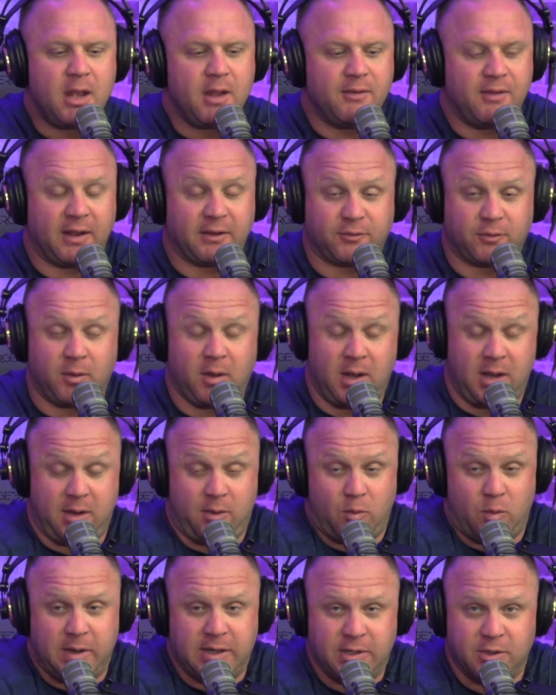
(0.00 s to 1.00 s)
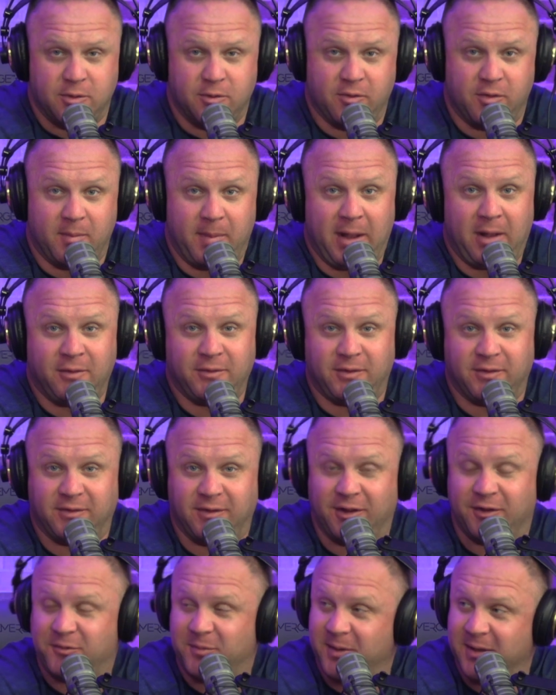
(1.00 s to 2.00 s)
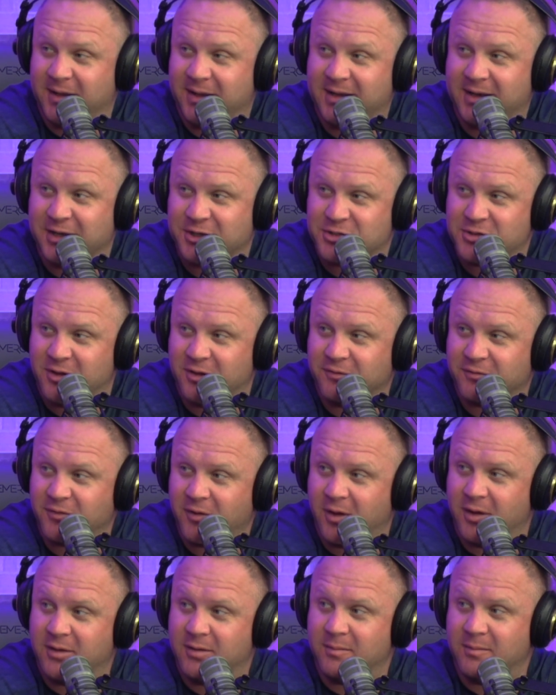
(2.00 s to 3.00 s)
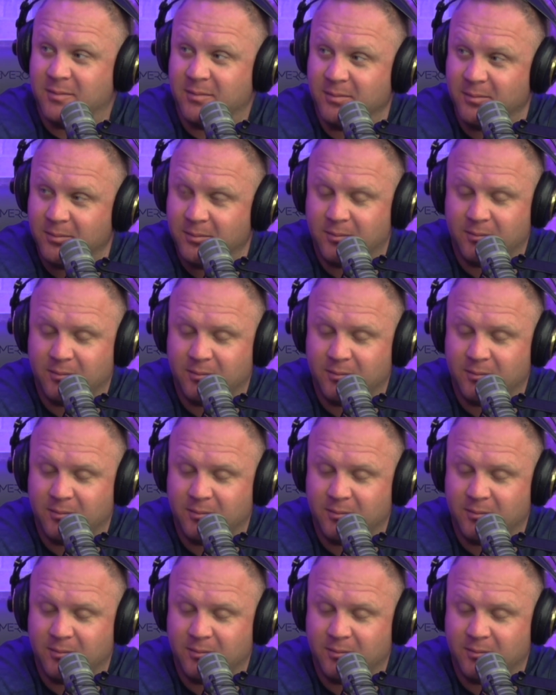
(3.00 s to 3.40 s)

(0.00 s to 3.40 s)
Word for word: That's why we do the balance assessment at Echelon Front. Mm-hmm.